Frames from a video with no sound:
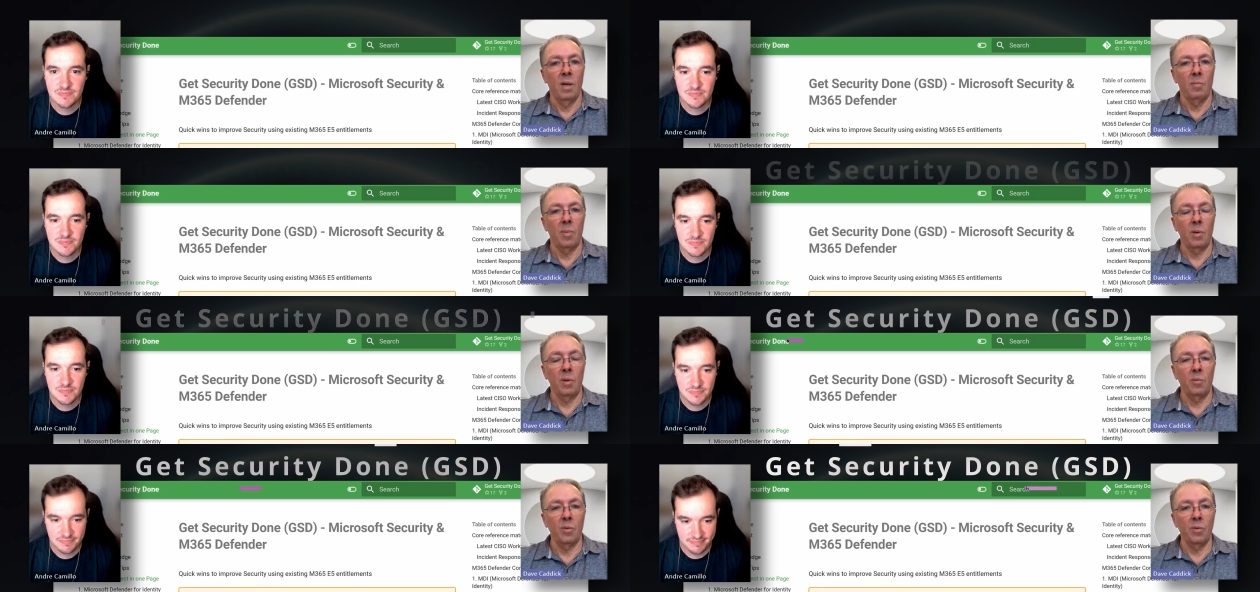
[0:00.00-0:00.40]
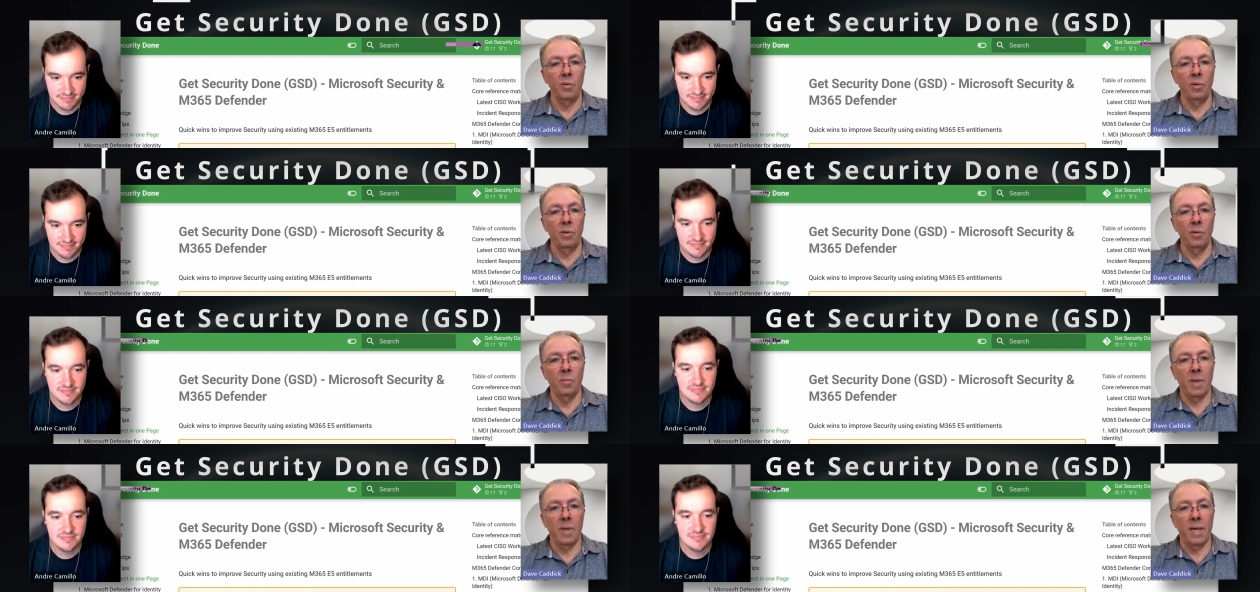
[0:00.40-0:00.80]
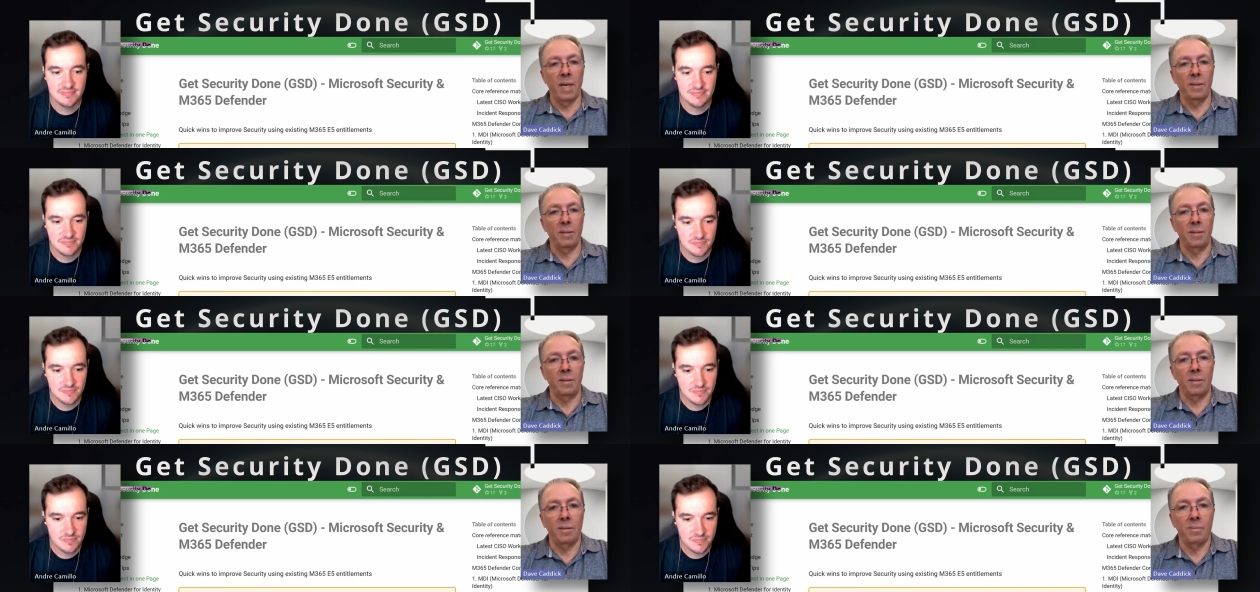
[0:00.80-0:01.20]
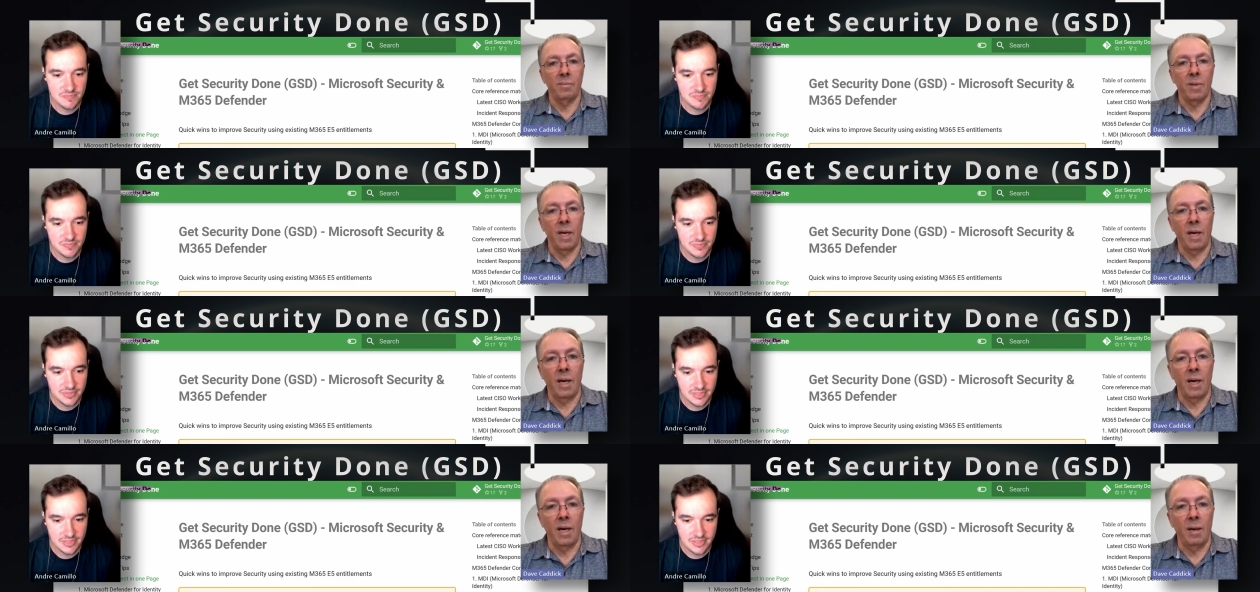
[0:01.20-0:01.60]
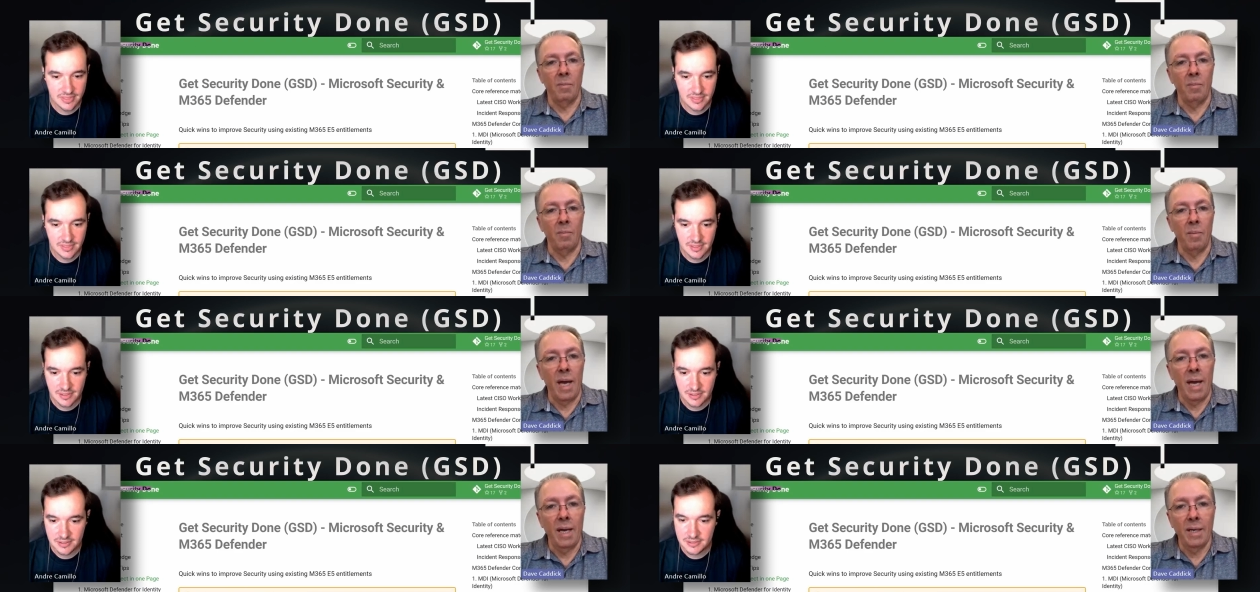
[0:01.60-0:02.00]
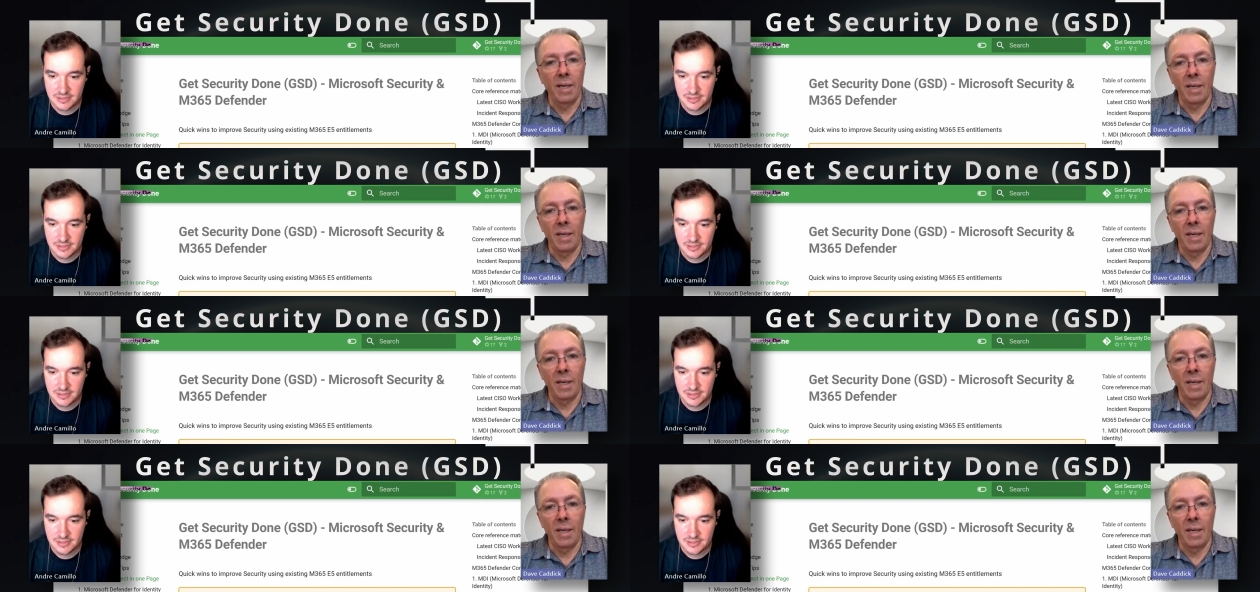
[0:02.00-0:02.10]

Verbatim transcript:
Speaker 1: but it was all about how